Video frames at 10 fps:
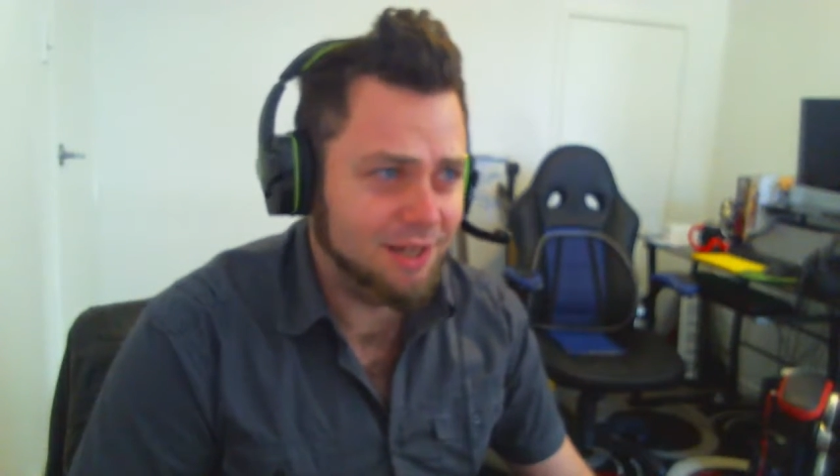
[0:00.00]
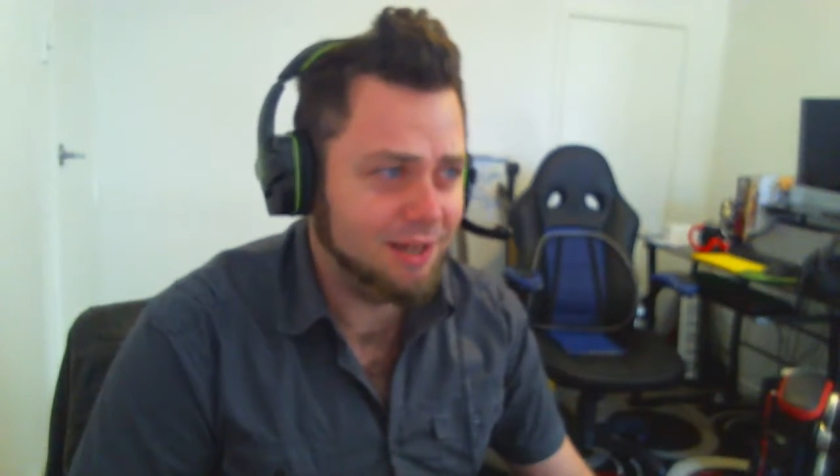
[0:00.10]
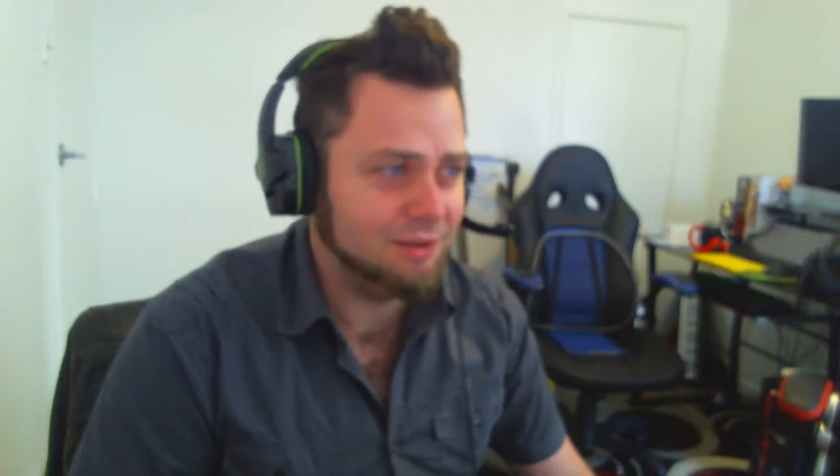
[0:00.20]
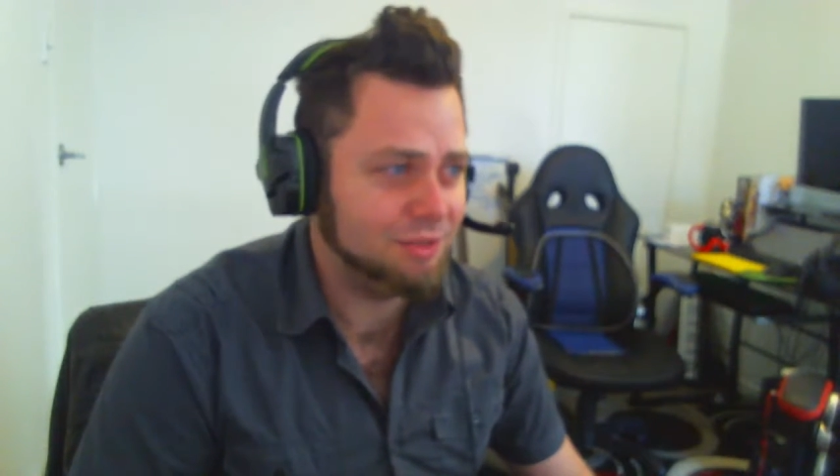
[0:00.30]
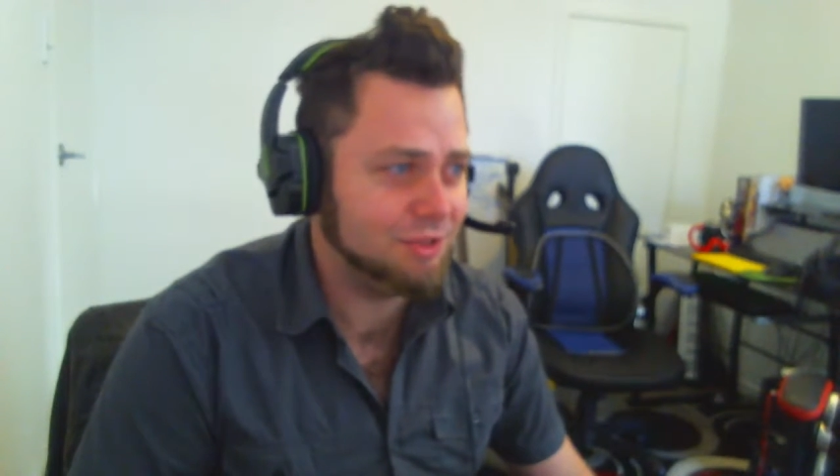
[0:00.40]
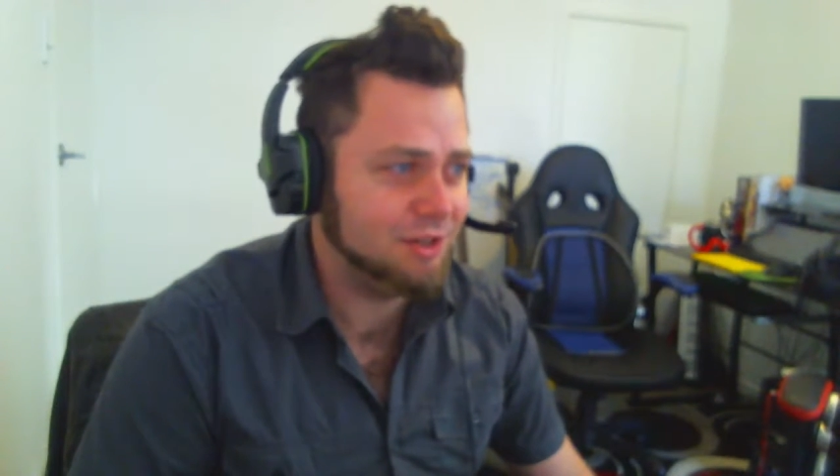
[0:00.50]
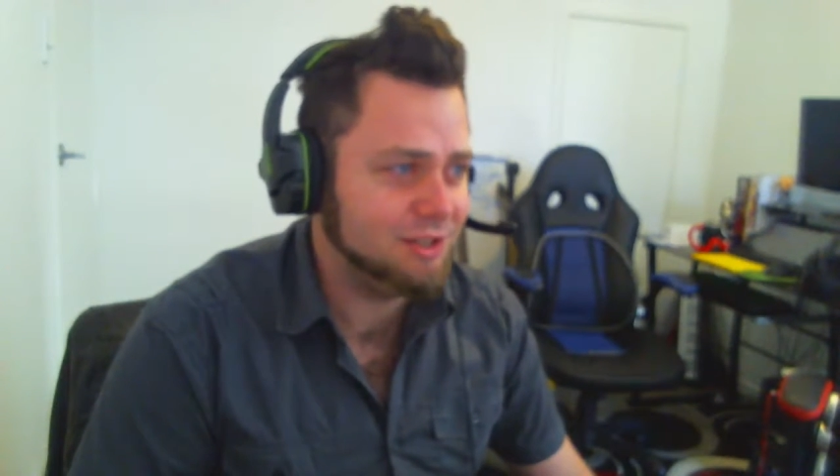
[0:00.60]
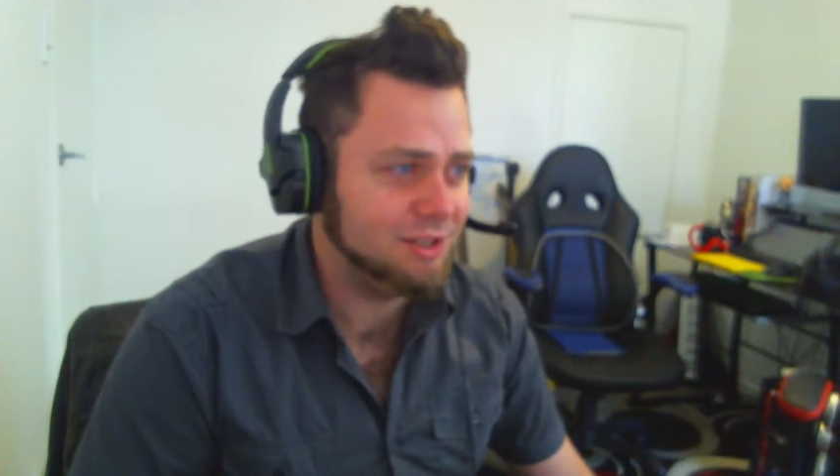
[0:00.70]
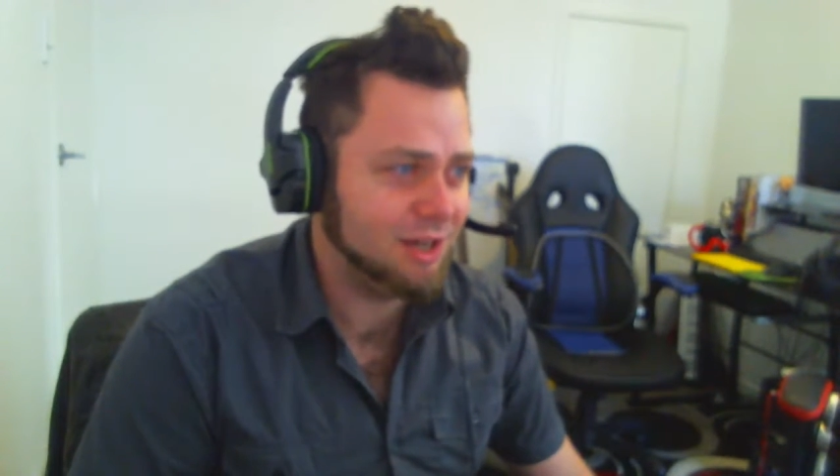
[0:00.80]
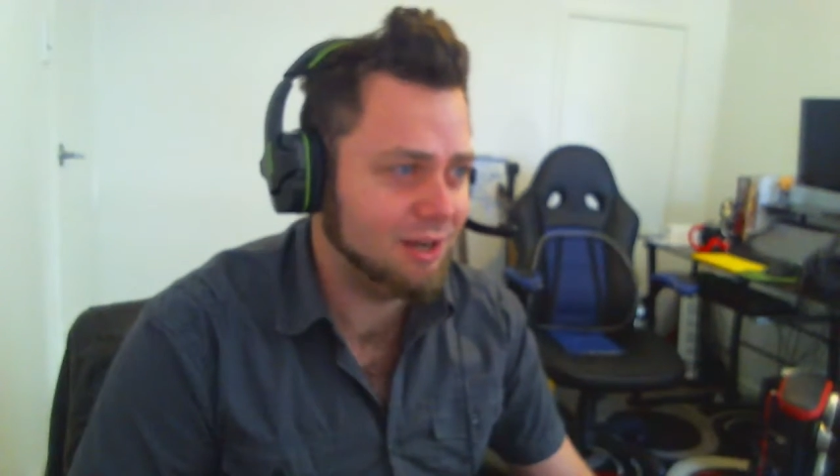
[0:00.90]
and C#
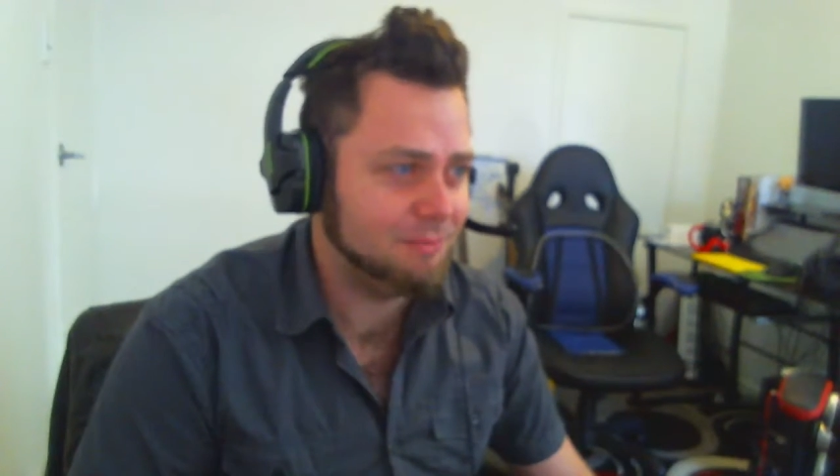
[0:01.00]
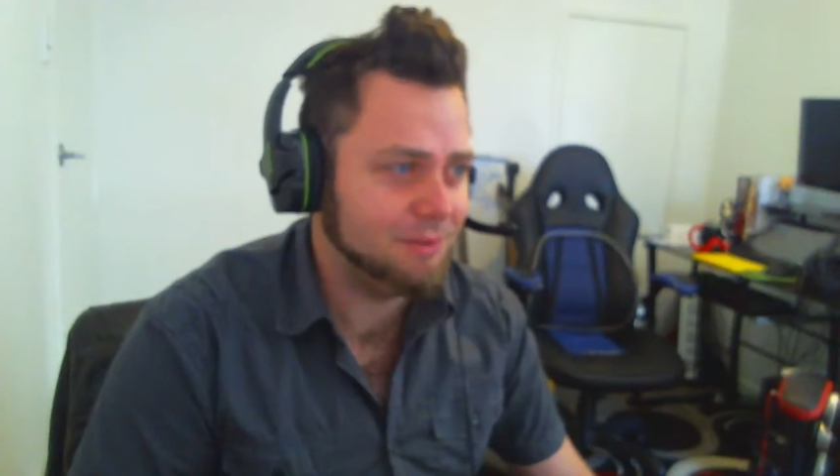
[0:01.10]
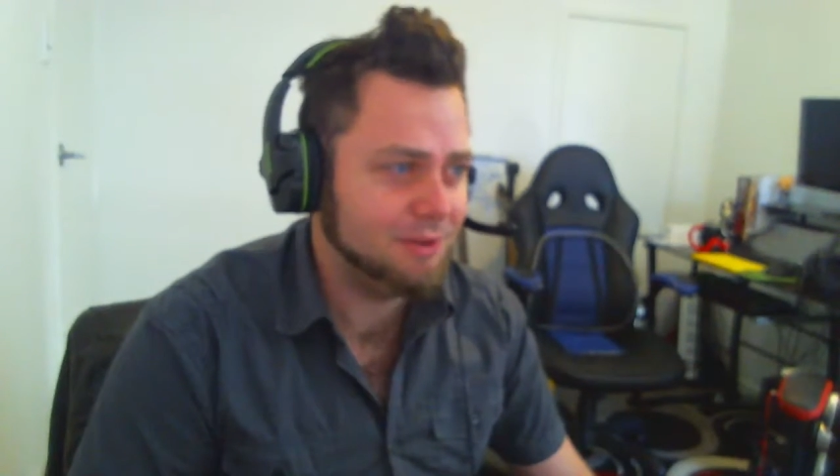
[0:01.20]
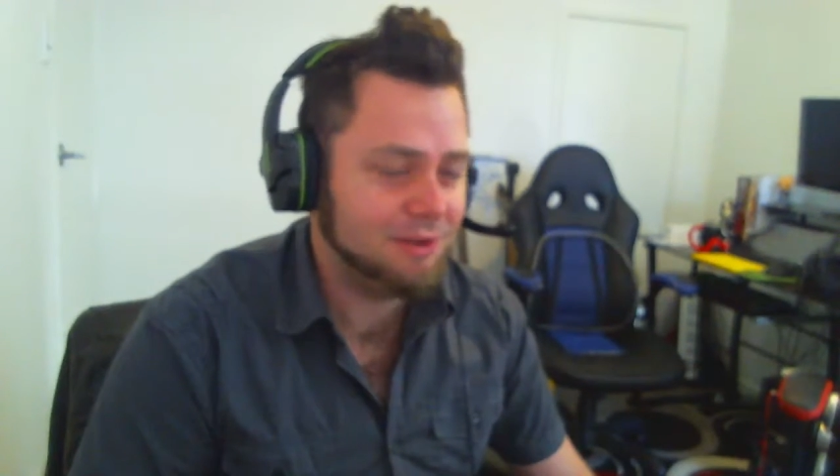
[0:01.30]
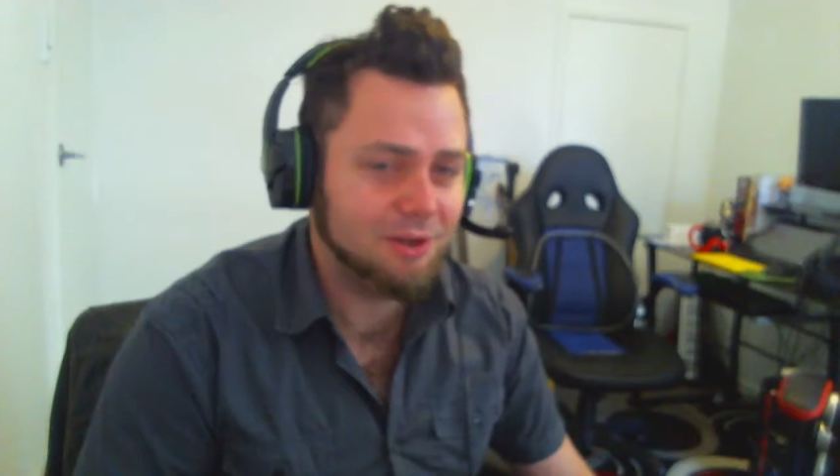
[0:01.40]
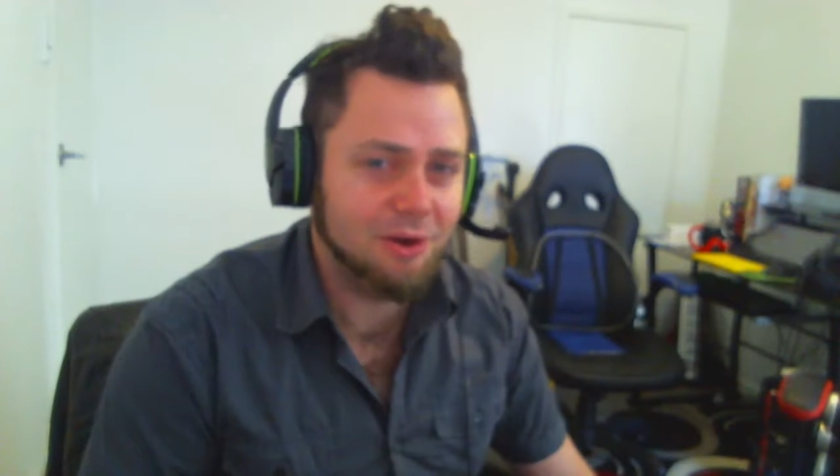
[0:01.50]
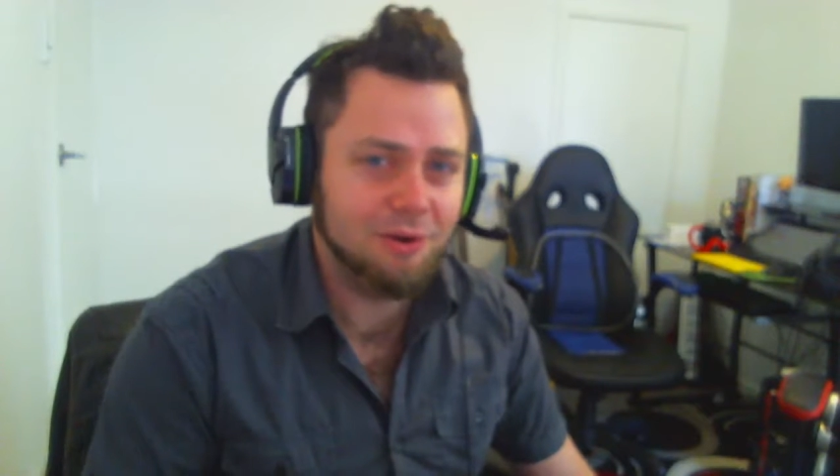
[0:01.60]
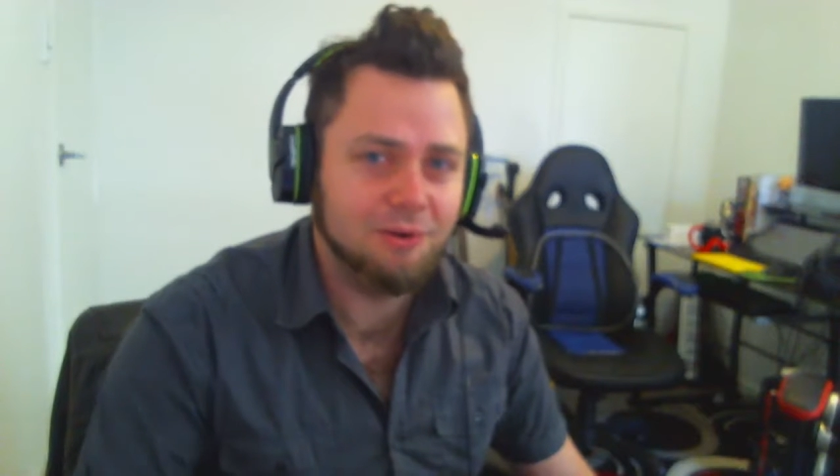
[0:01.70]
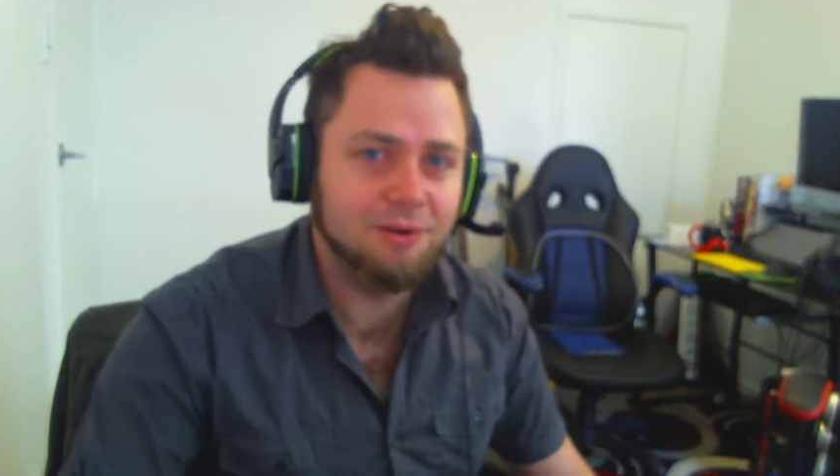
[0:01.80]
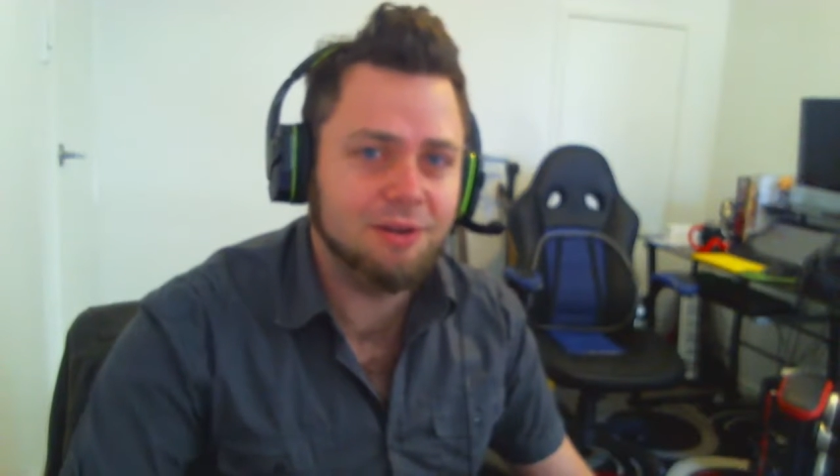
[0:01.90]

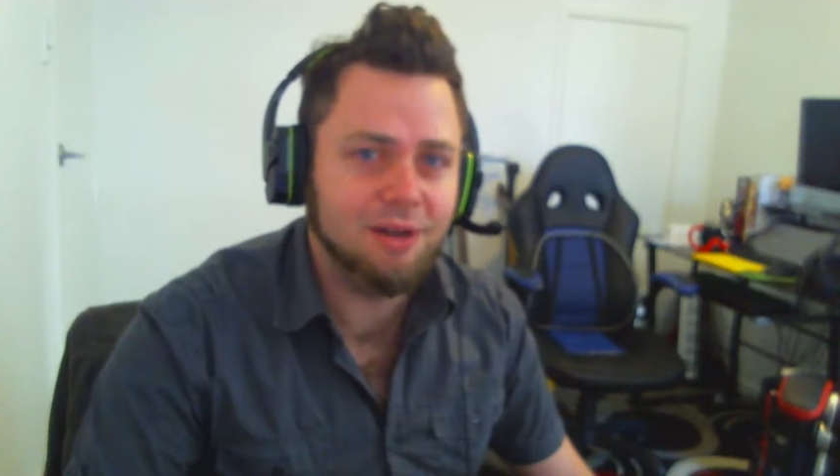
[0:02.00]
code.